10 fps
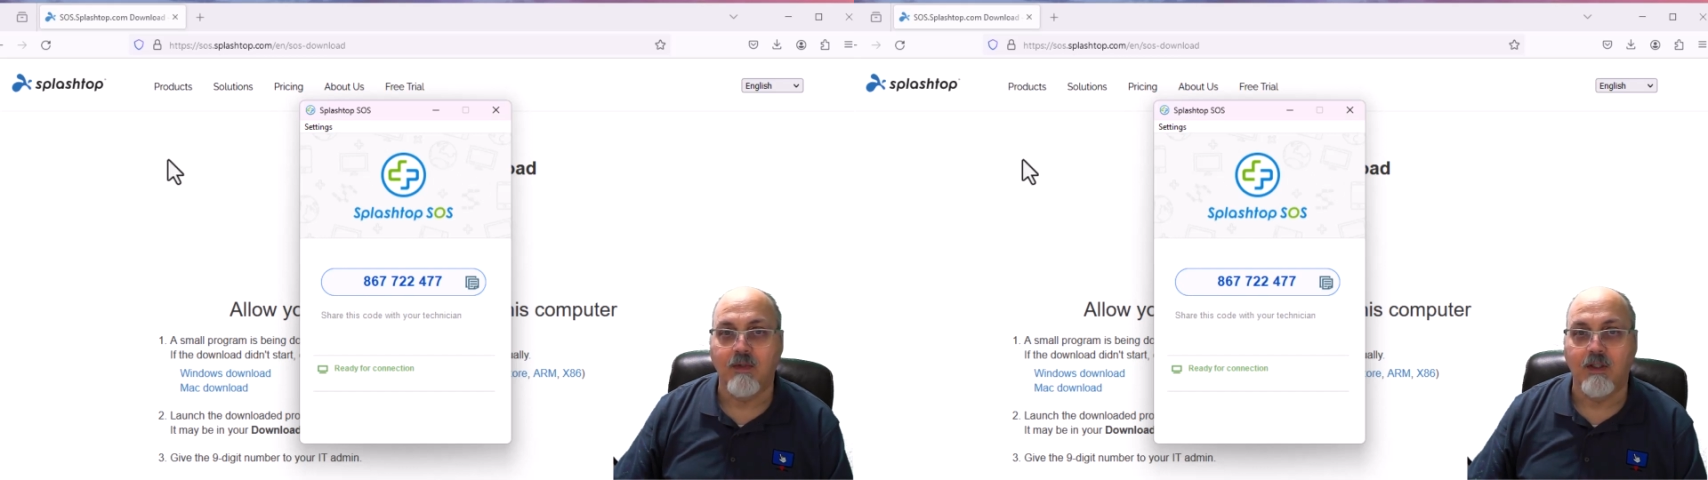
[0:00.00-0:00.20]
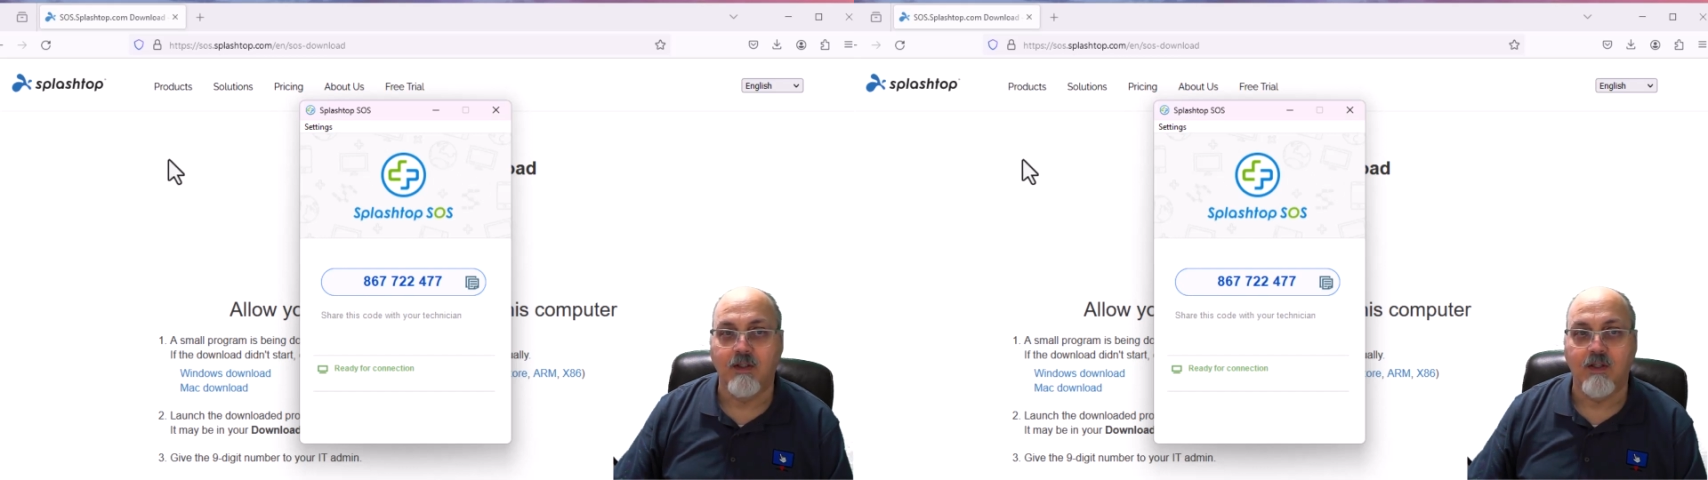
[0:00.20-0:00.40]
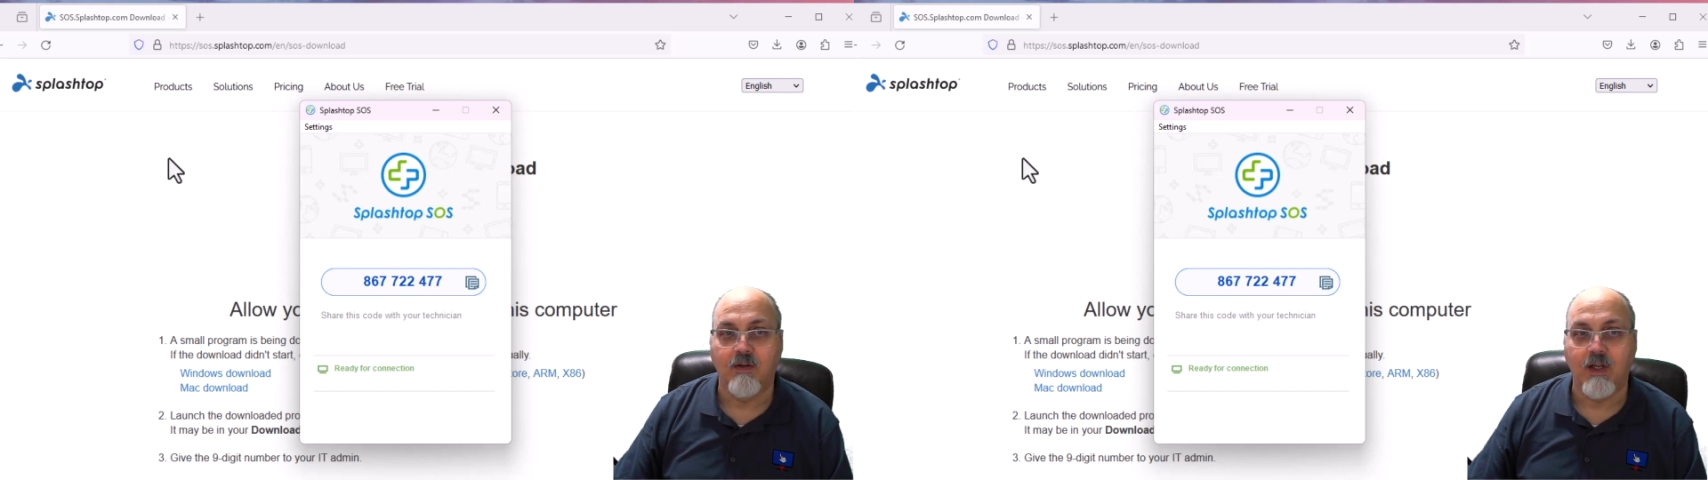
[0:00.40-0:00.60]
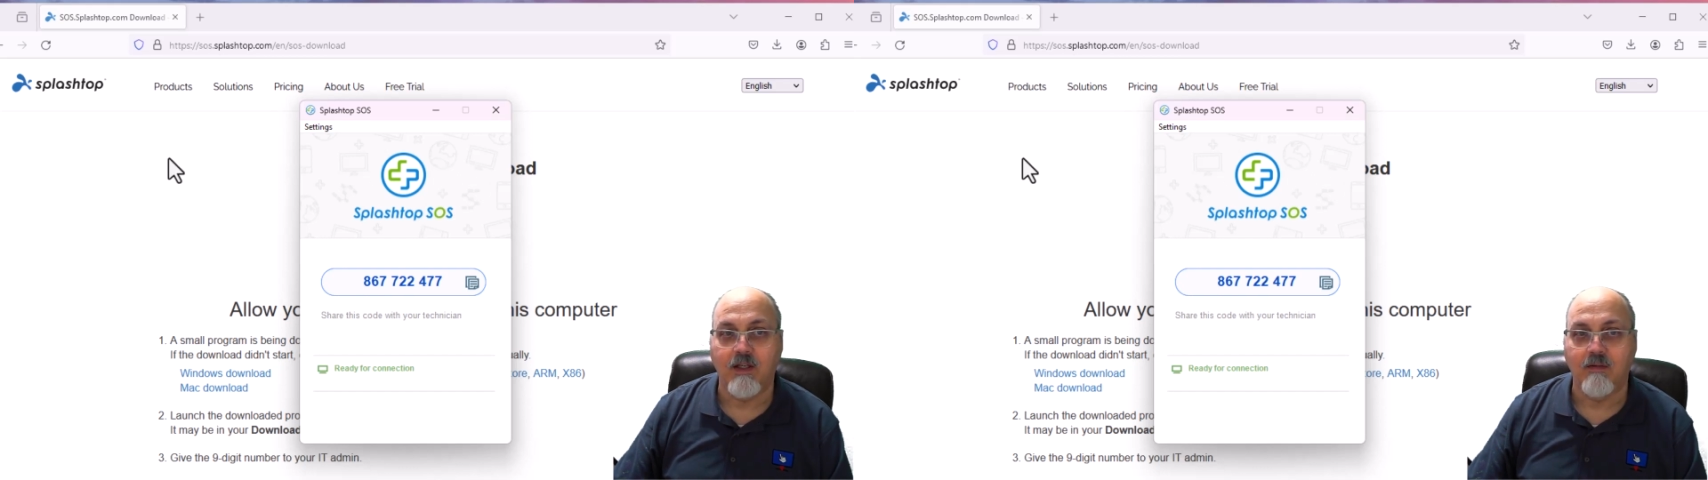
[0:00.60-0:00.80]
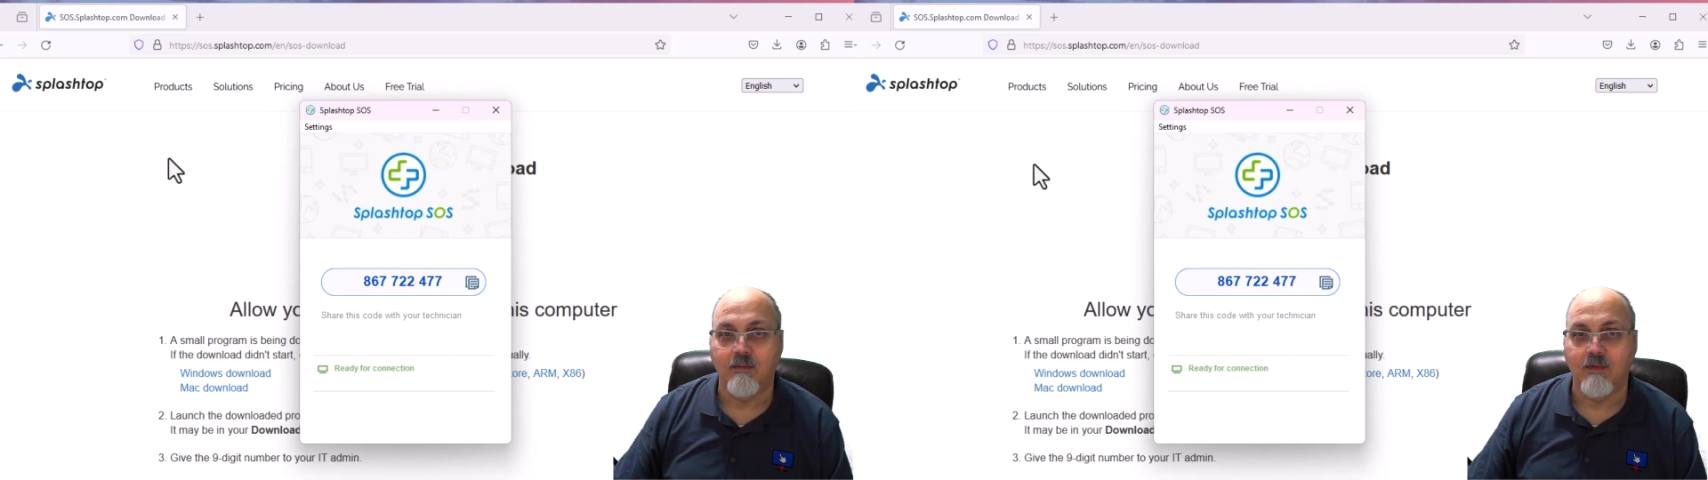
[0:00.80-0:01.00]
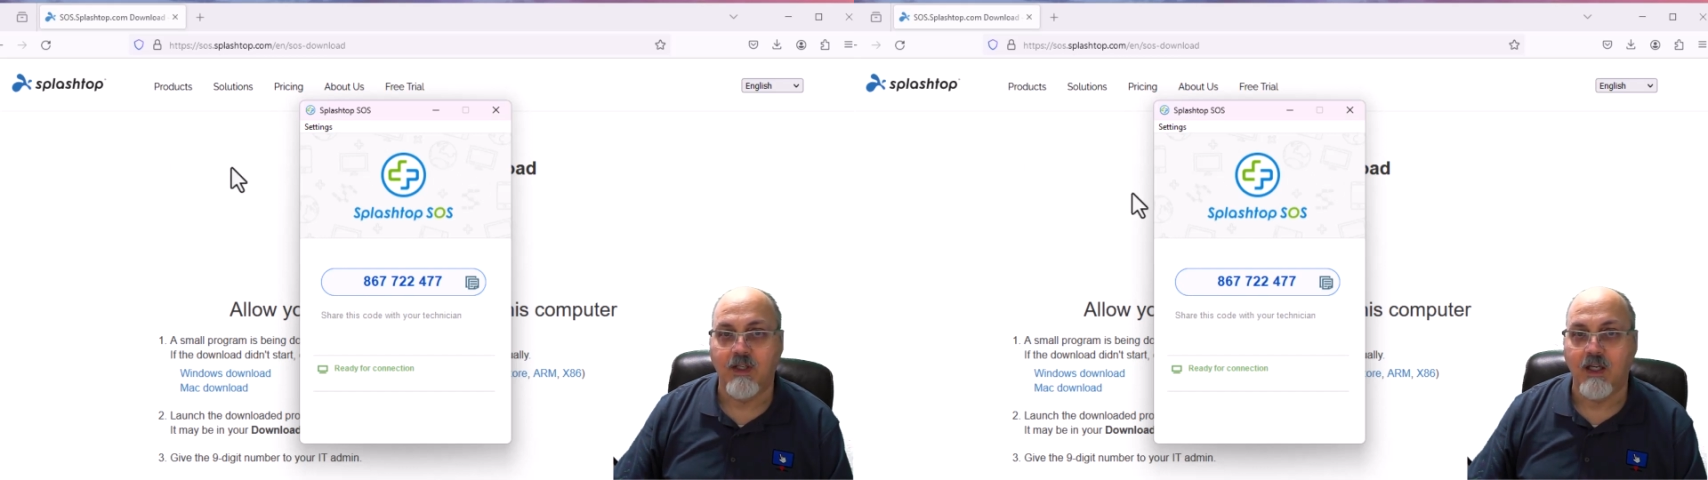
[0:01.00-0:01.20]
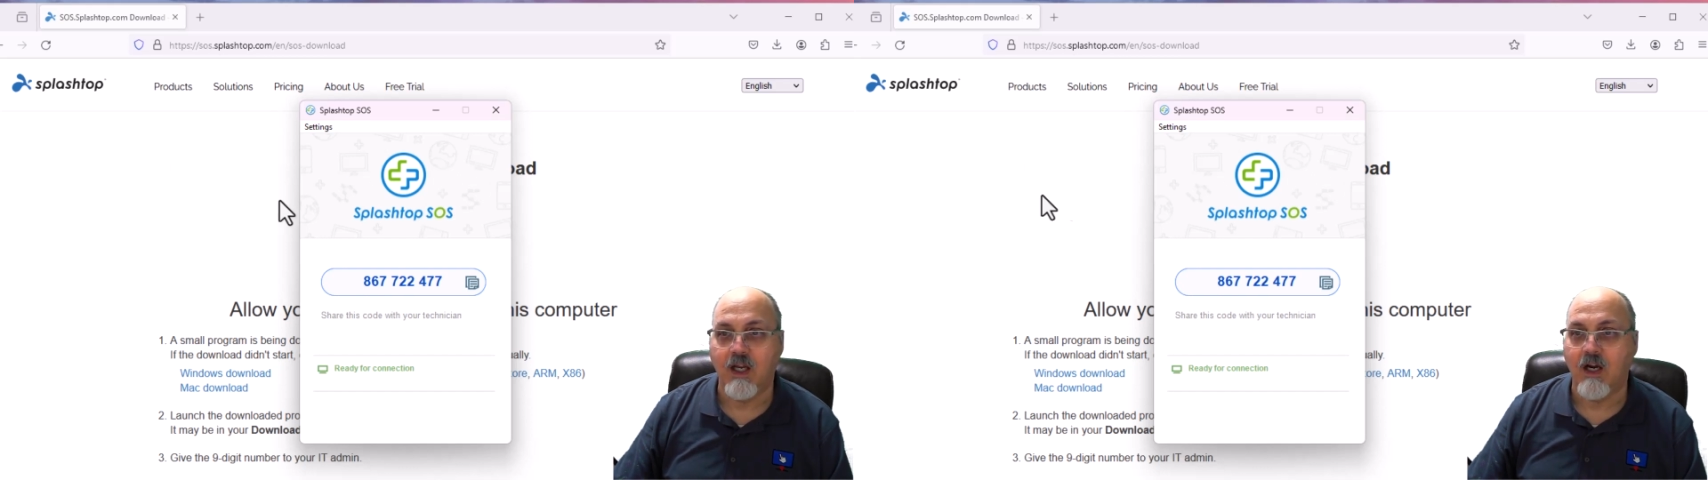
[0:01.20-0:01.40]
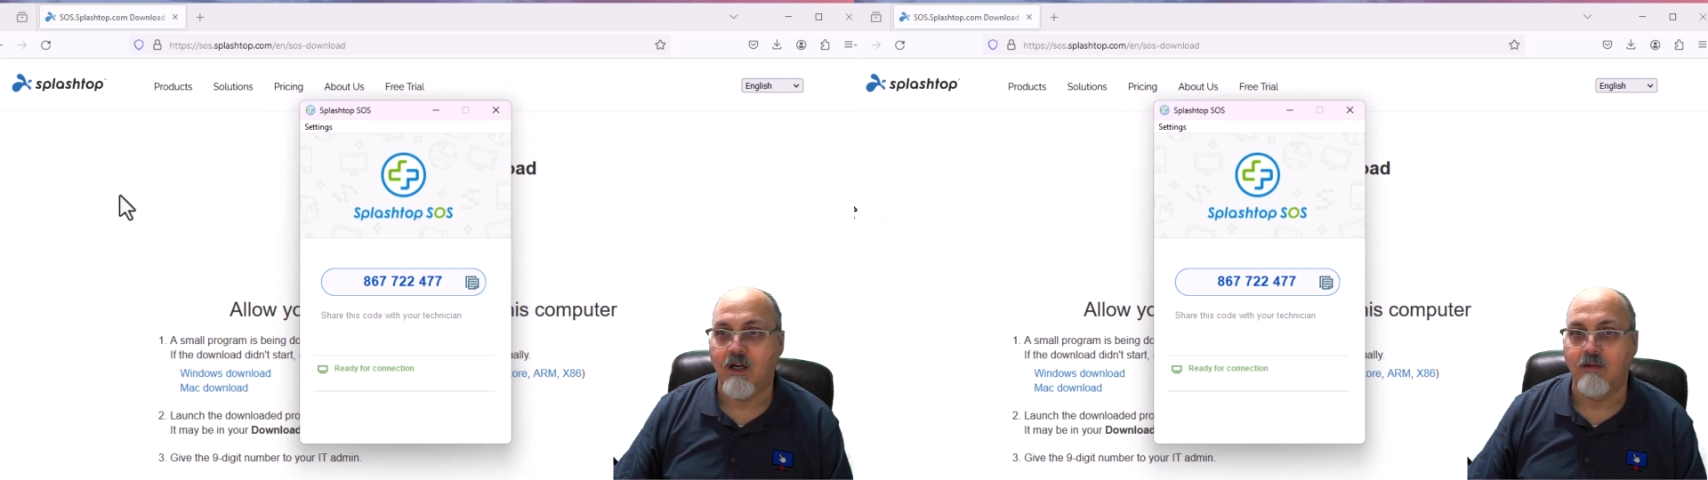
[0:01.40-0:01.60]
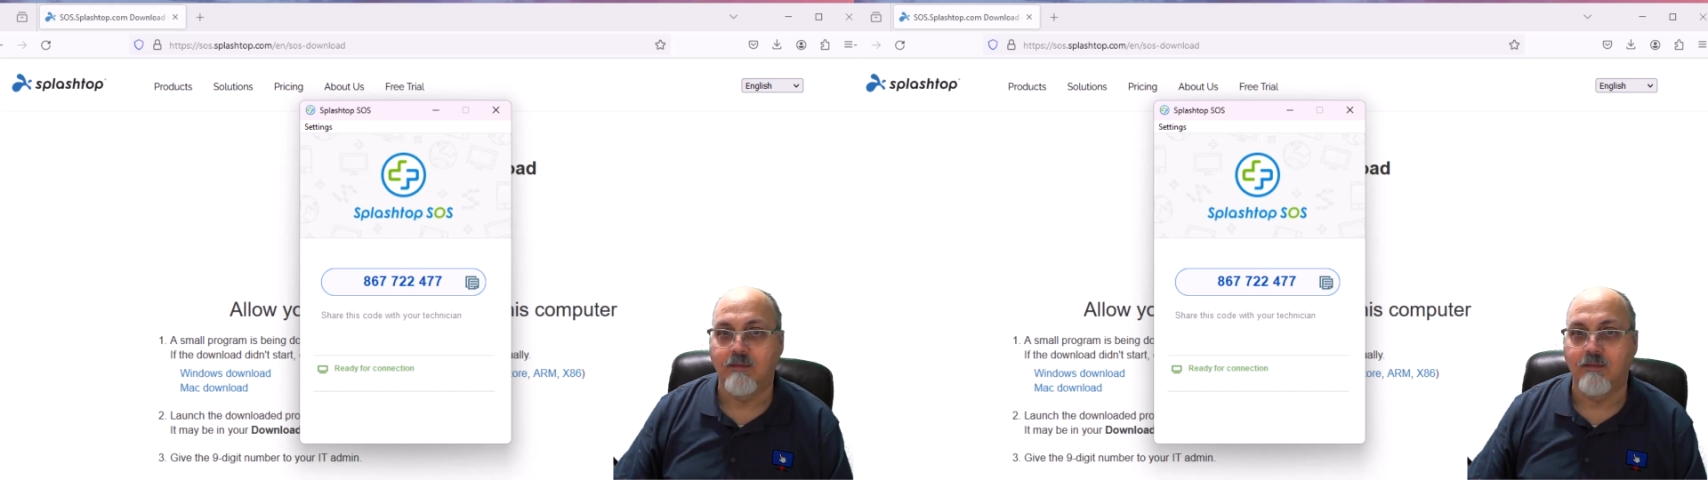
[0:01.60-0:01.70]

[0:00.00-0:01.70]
Until then, take care.